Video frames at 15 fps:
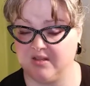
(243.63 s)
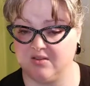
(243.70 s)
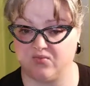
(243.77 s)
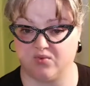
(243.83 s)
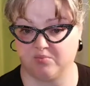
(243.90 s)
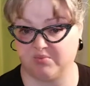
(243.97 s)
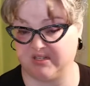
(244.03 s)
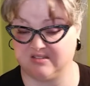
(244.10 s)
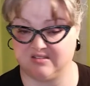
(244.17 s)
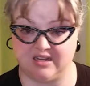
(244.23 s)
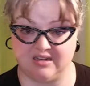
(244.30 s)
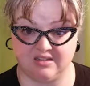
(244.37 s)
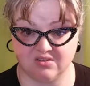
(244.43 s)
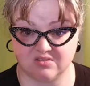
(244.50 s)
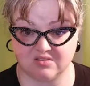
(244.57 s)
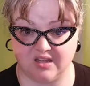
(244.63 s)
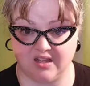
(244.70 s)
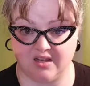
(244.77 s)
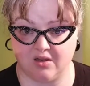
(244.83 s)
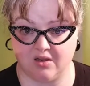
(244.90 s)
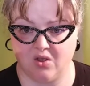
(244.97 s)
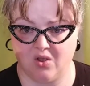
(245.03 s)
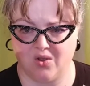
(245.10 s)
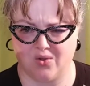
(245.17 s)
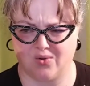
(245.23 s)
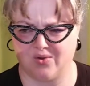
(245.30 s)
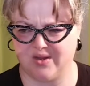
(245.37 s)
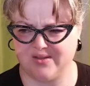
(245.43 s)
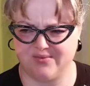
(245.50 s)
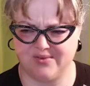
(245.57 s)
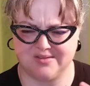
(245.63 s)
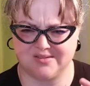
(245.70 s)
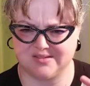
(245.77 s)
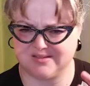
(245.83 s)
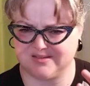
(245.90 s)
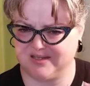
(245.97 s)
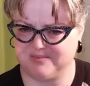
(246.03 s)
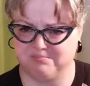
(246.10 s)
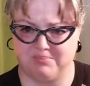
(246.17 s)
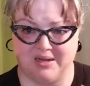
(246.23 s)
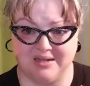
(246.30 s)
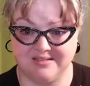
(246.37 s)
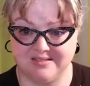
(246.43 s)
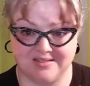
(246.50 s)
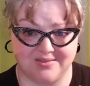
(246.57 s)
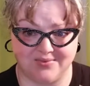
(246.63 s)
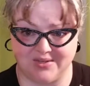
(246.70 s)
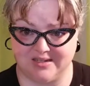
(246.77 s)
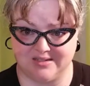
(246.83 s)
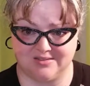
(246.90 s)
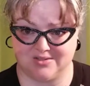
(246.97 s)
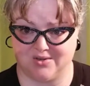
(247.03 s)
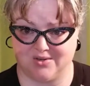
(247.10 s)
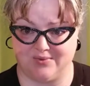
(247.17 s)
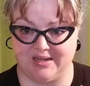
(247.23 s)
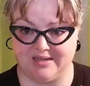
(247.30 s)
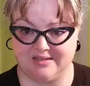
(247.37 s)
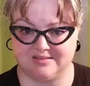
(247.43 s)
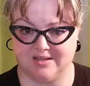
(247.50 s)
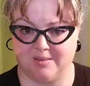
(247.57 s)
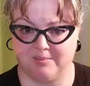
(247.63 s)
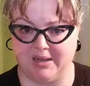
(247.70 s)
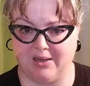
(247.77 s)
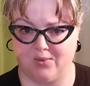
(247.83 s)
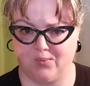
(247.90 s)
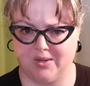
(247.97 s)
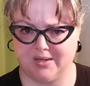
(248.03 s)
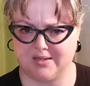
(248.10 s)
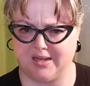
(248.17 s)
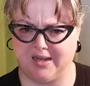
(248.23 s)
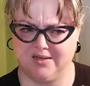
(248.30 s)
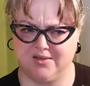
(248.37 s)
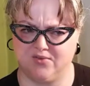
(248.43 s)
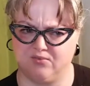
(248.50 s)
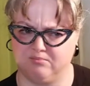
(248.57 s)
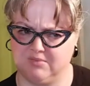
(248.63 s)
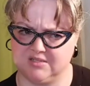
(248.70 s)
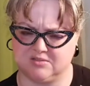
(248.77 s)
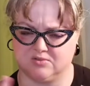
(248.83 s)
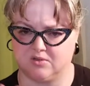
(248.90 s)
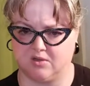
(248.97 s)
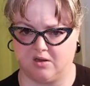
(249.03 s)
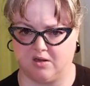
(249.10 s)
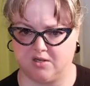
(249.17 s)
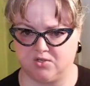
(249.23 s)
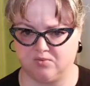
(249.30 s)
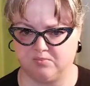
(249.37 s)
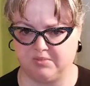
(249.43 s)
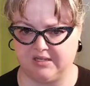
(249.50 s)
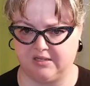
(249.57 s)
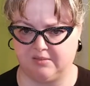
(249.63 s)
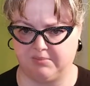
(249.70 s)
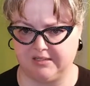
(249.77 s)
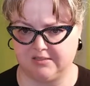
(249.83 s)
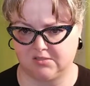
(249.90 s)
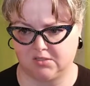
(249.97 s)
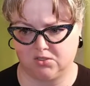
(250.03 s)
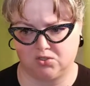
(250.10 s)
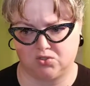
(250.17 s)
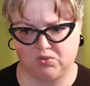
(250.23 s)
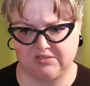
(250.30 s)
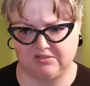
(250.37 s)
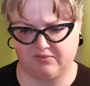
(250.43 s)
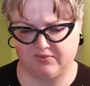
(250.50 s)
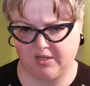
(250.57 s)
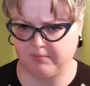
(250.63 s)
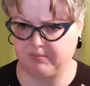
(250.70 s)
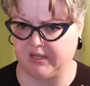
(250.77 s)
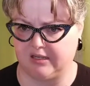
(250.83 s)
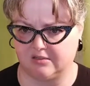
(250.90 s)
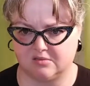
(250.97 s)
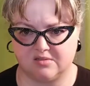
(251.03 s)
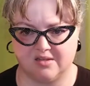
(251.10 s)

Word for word: from places like Nielsen, or even just like BuzzFeed surveys about what kind of muscle car you'd be based on your choice of cupcakes.